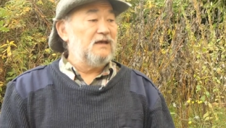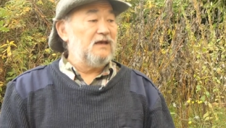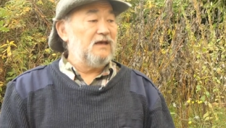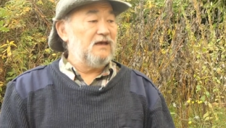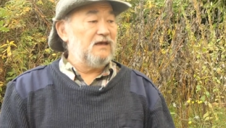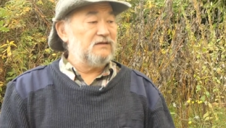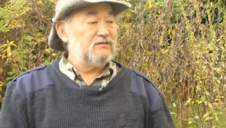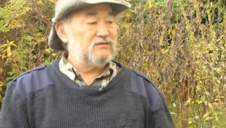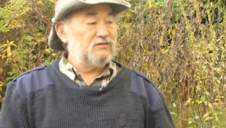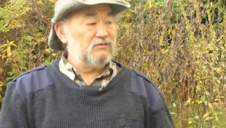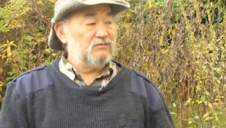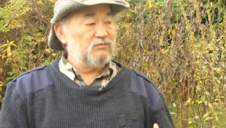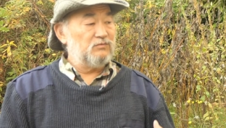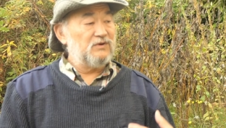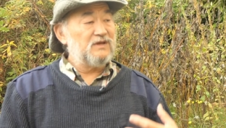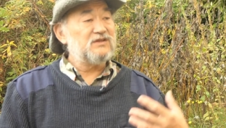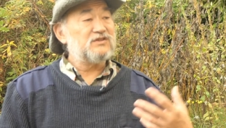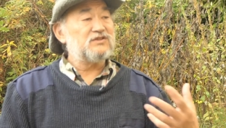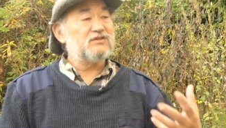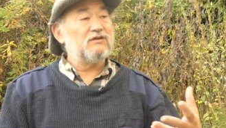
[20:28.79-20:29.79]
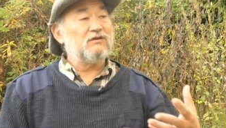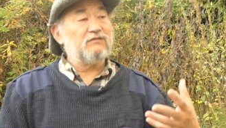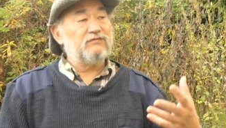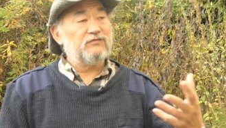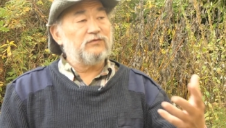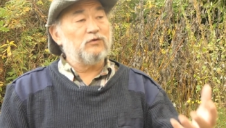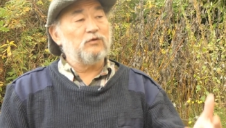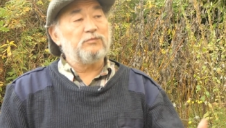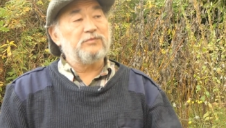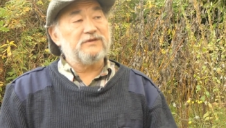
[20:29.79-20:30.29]
and to reach their
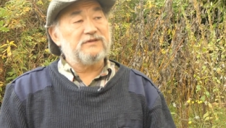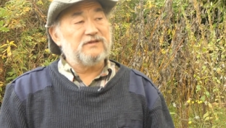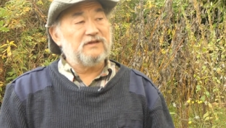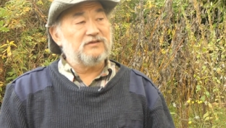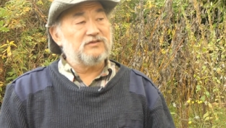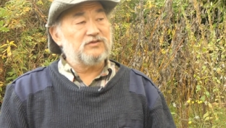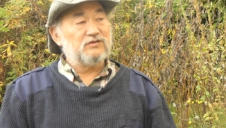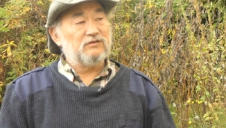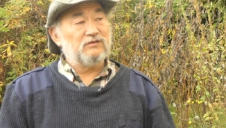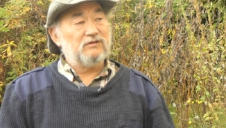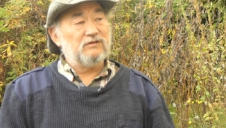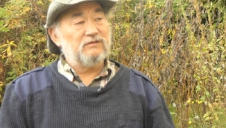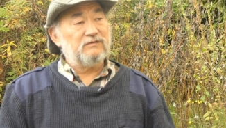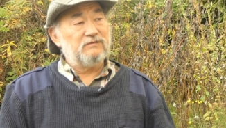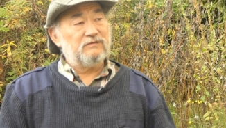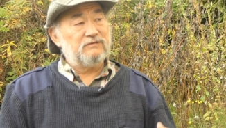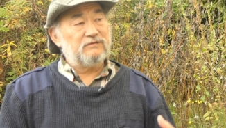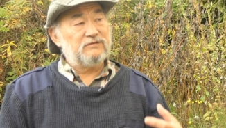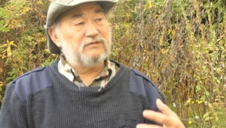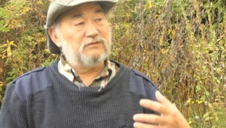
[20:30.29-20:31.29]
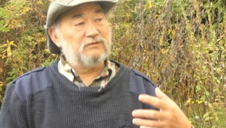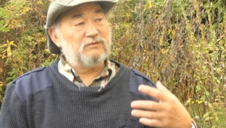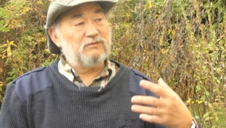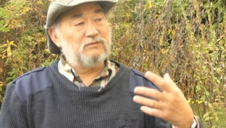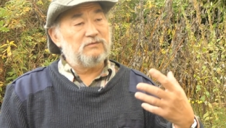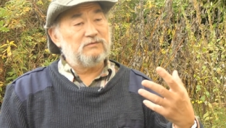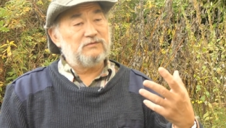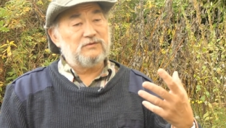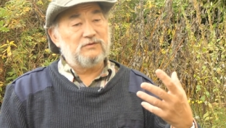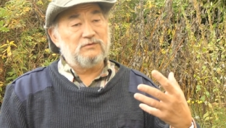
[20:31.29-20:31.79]
full potential,
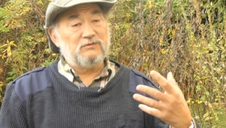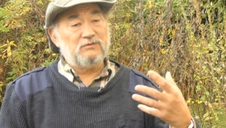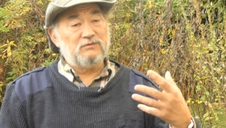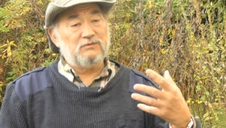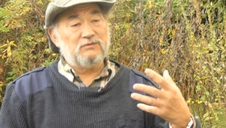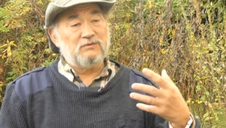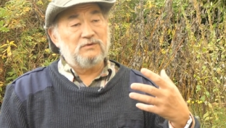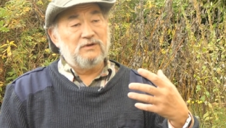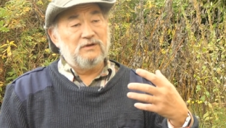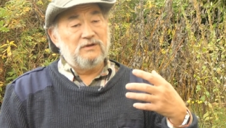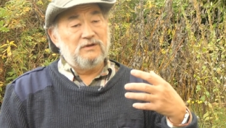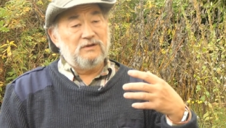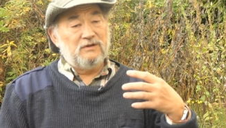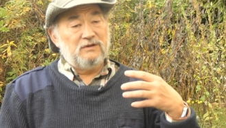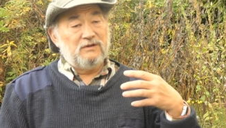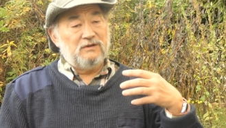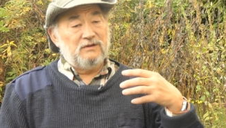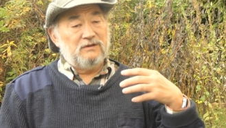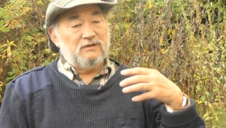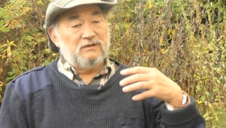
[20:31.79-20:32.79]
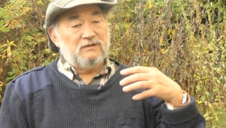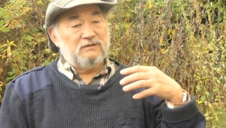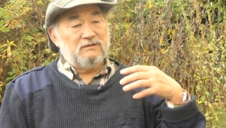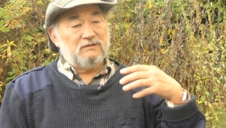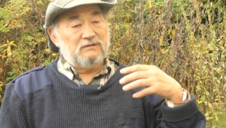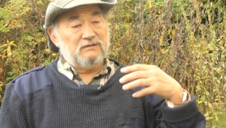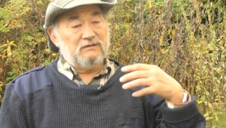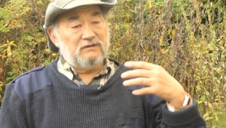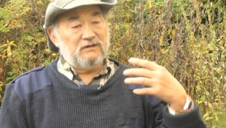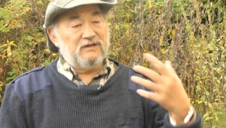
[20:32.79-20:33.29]
to, to
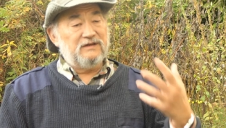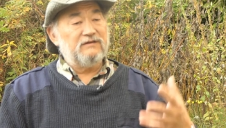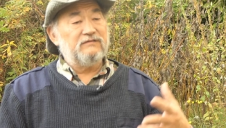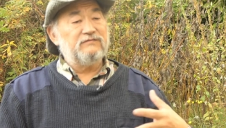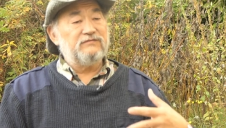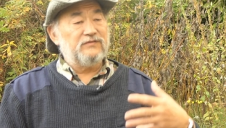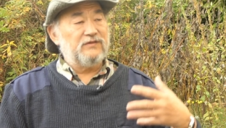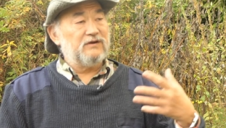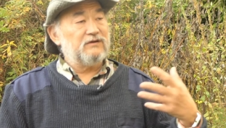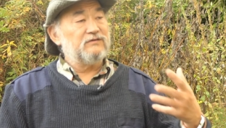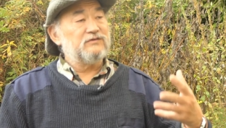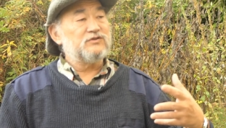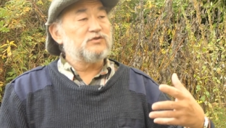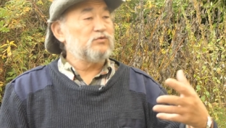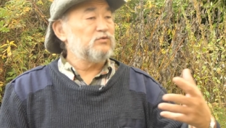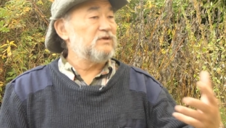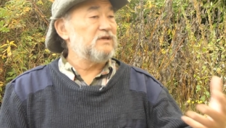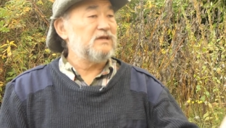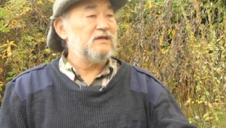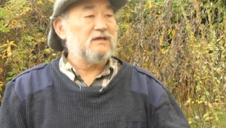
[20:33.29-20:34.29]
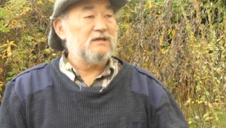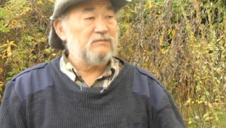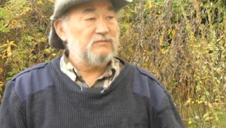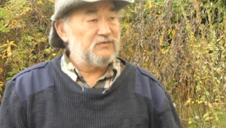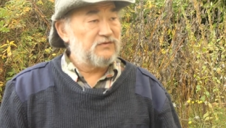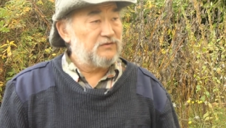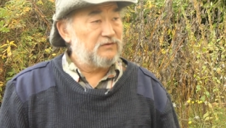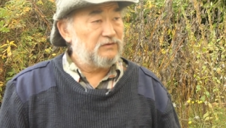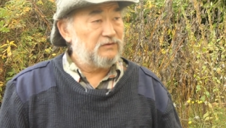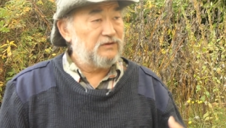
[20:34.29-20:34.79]
live their
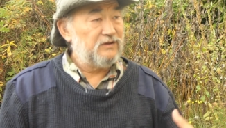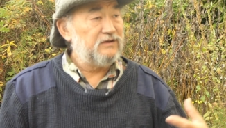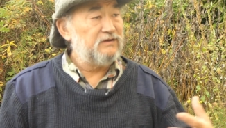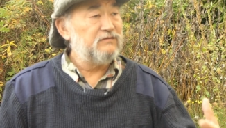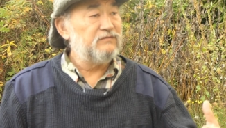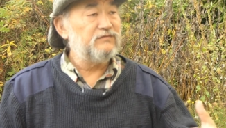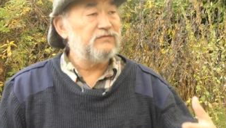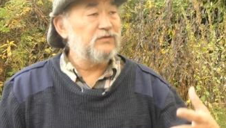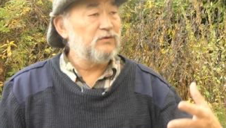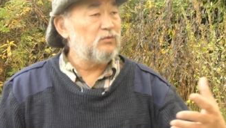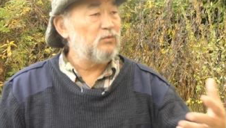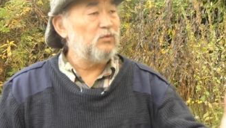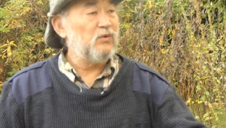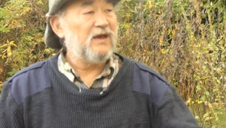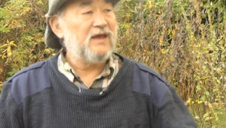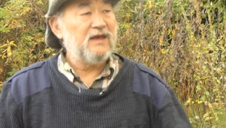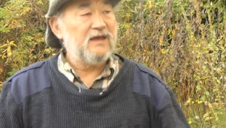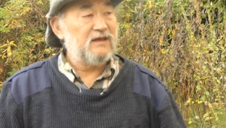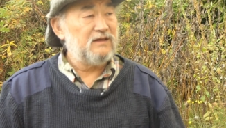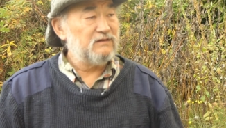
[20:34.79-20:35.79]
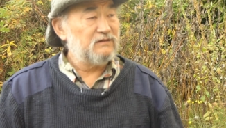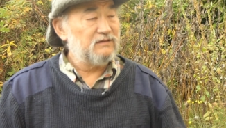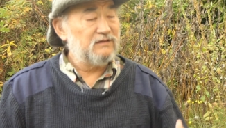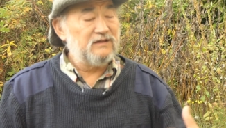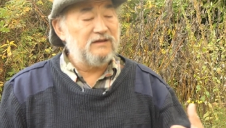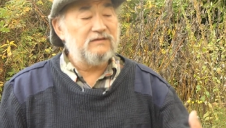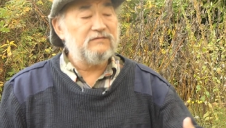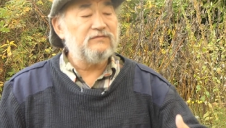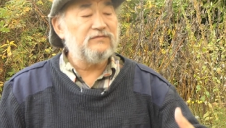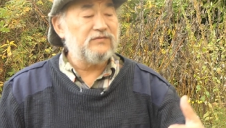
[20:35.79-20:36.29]
dreams, live the way,
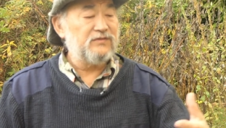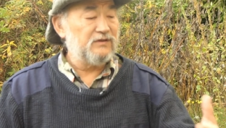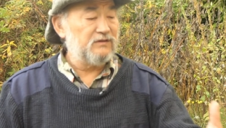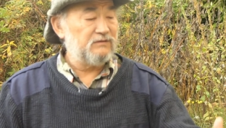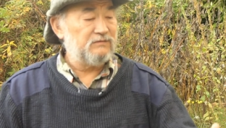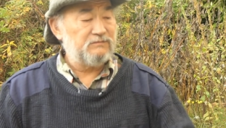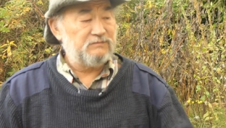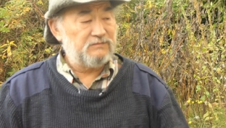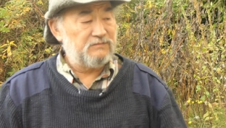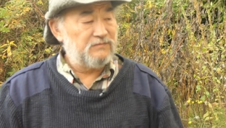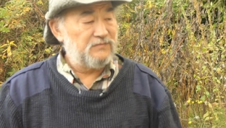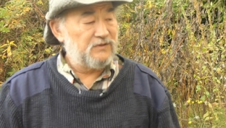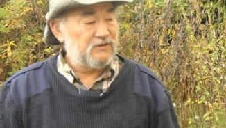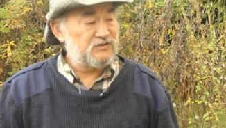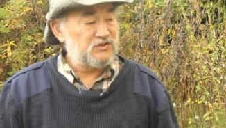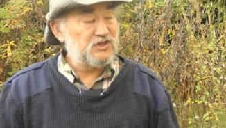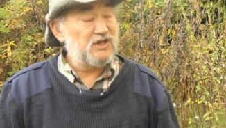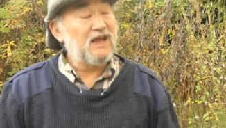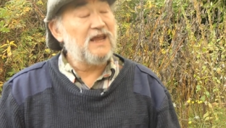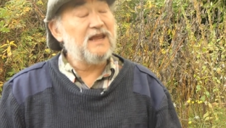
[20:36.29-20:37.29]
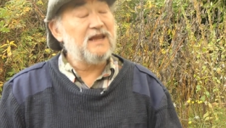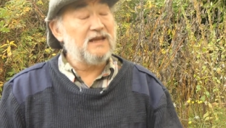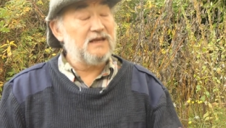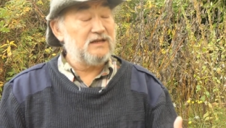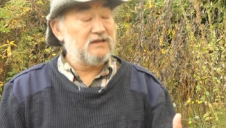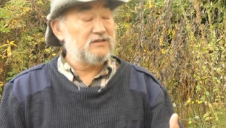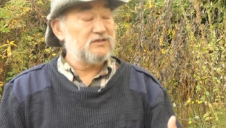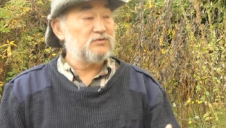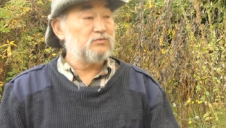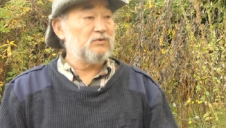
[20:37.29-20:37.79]
live the, the
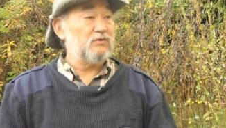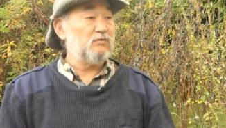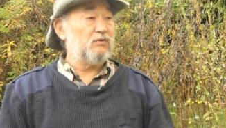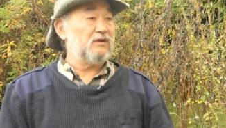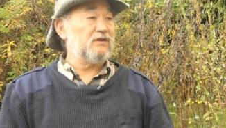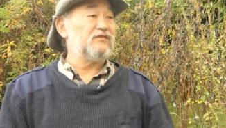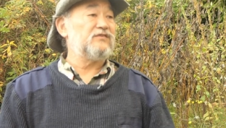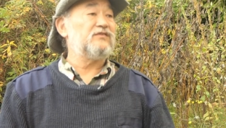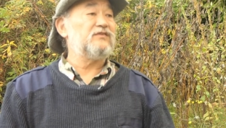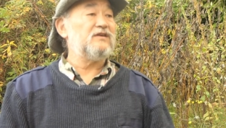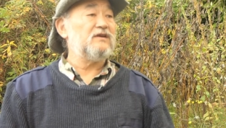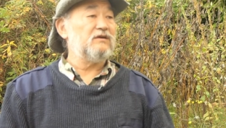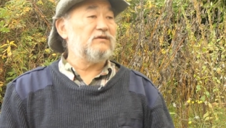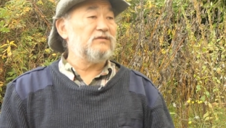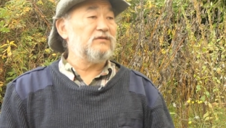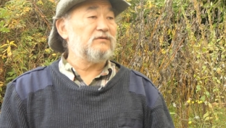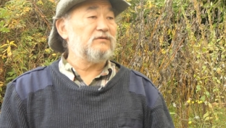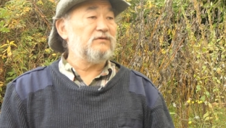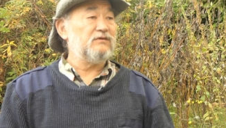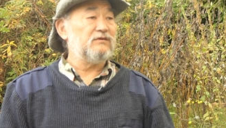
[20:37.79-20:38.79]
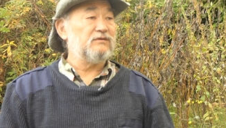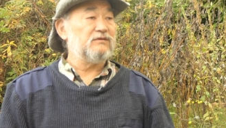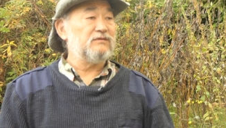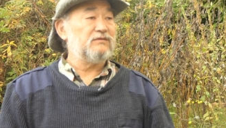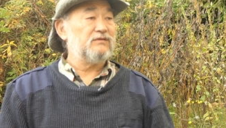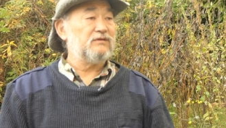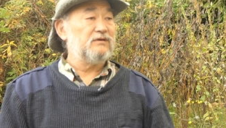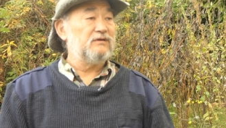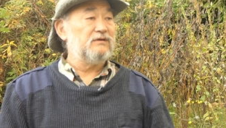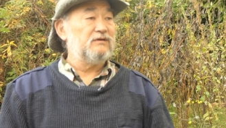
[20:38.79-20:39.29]
change we want to see on the
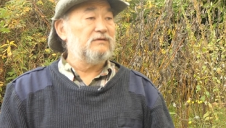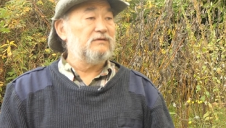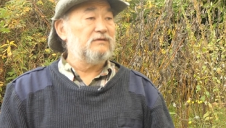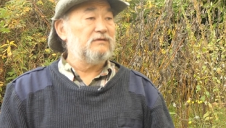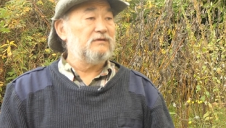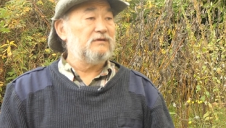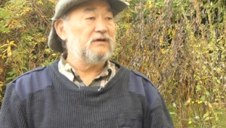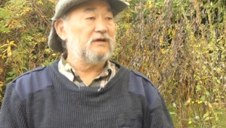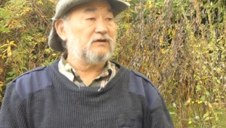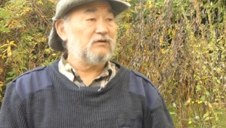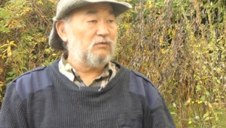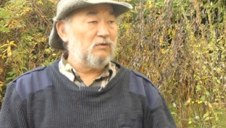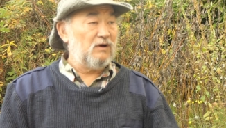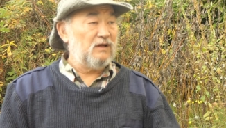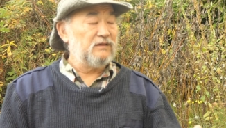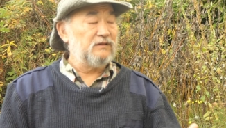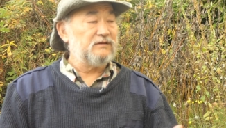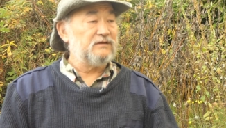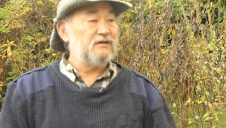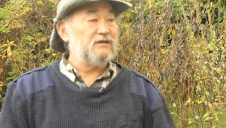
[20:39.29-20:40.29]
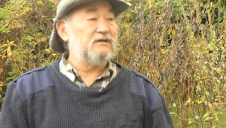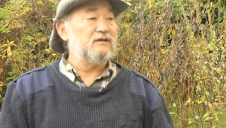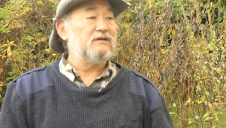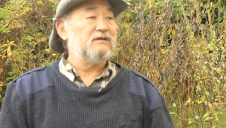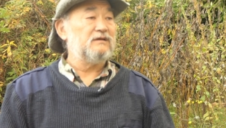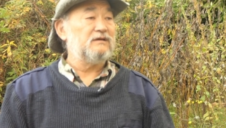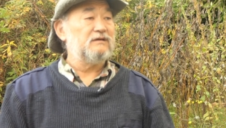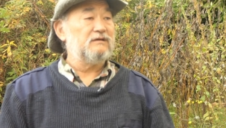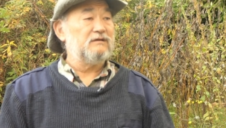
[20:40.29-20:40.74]
earth equality